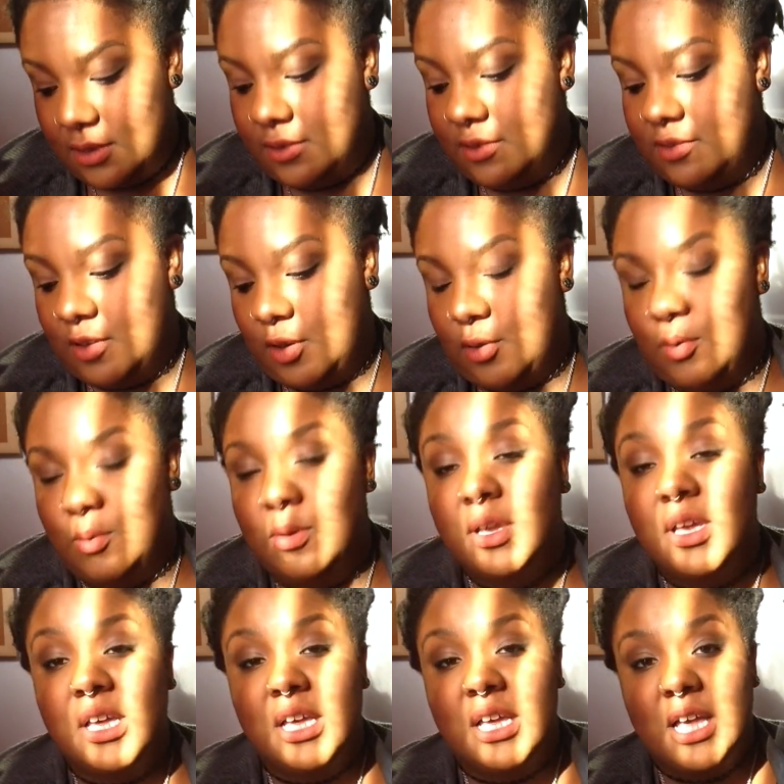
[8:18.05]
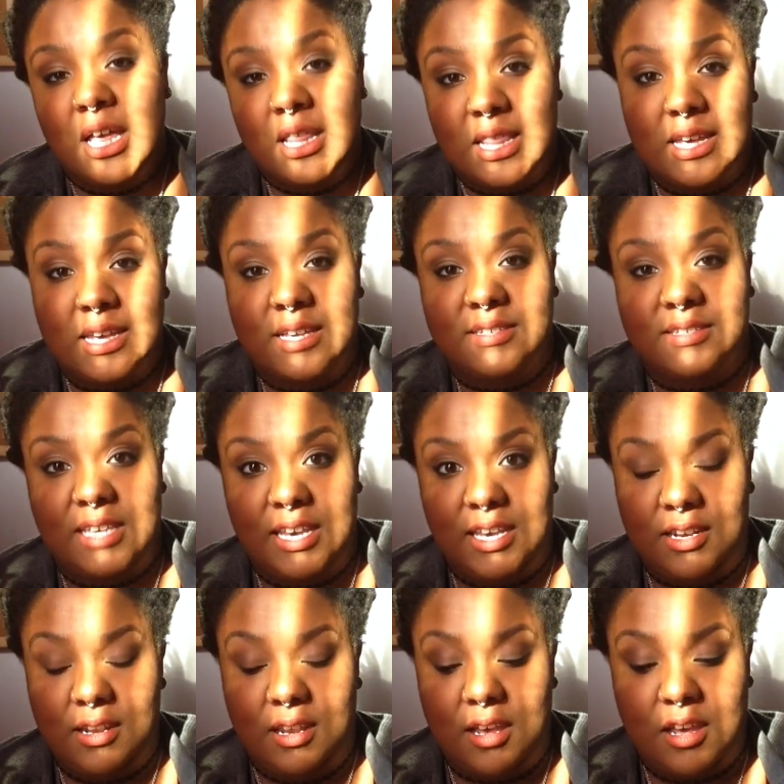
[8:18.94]
So, like I
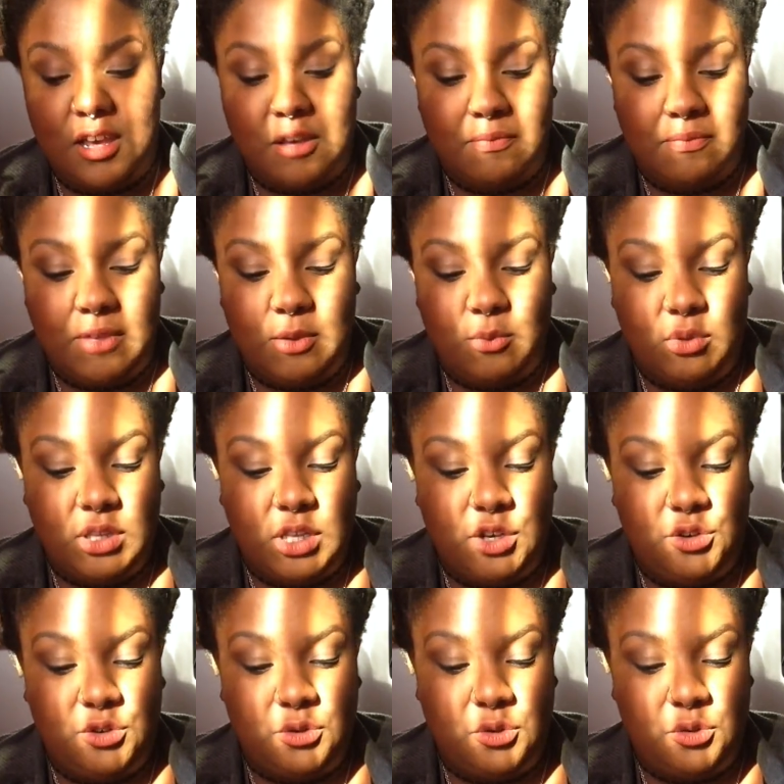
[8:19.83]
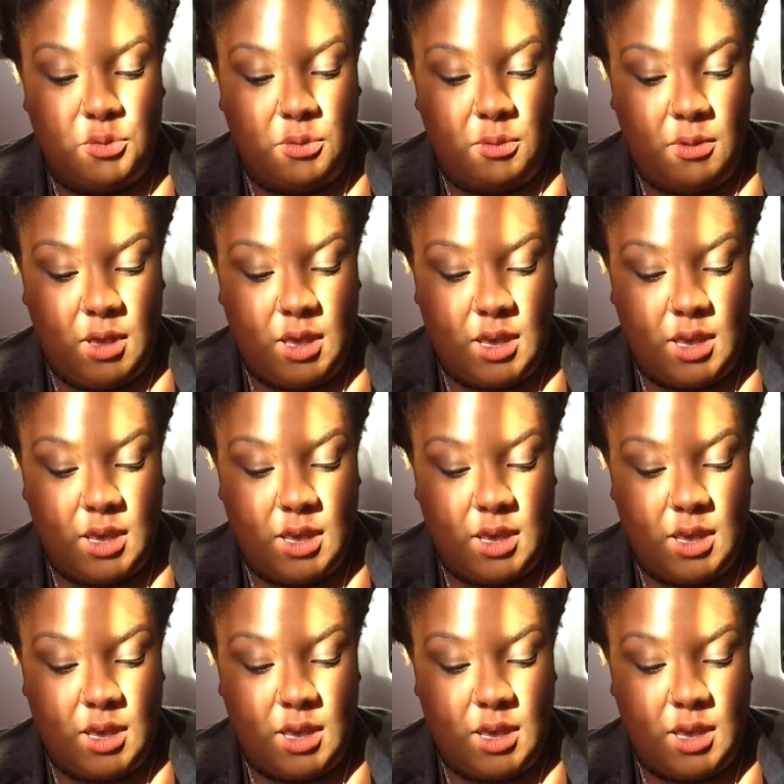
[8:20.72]
said, they really do